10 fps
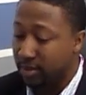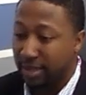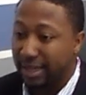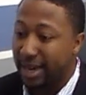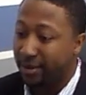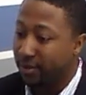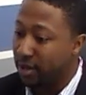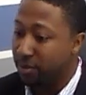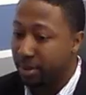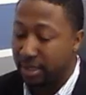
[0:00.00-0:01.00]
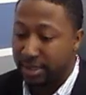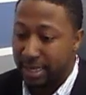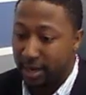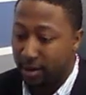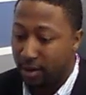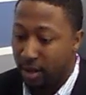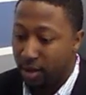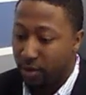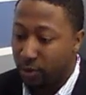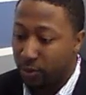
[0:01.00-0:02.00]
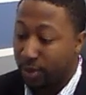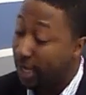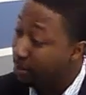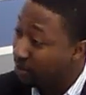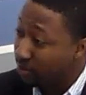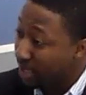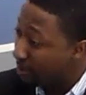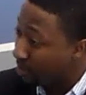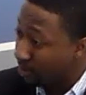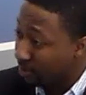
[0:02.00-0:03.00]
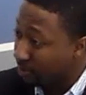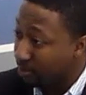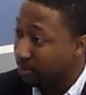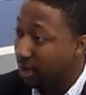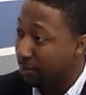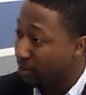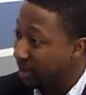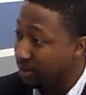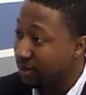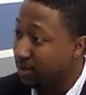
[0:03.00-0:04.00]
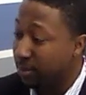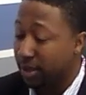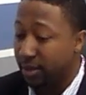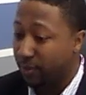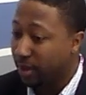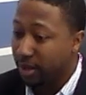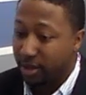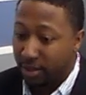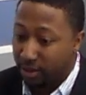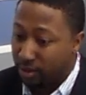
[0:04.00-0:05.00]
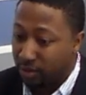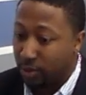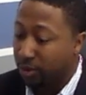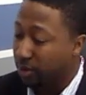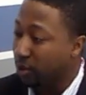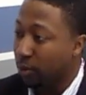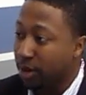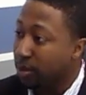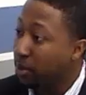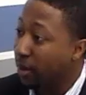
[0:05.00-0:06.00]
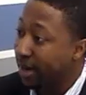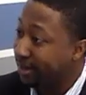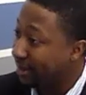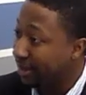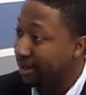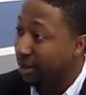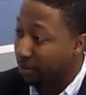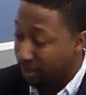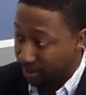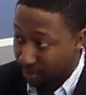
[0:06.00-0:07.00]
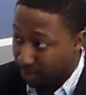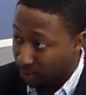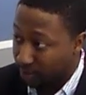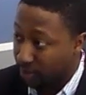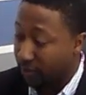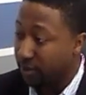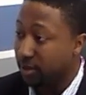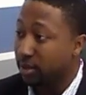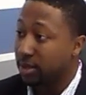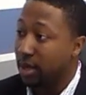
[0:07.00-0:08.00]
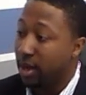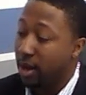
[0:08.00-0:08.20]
There's a lot of companies now who claim to do cyber operations, but they're doing your run-of-the-mill IT, help desk support services.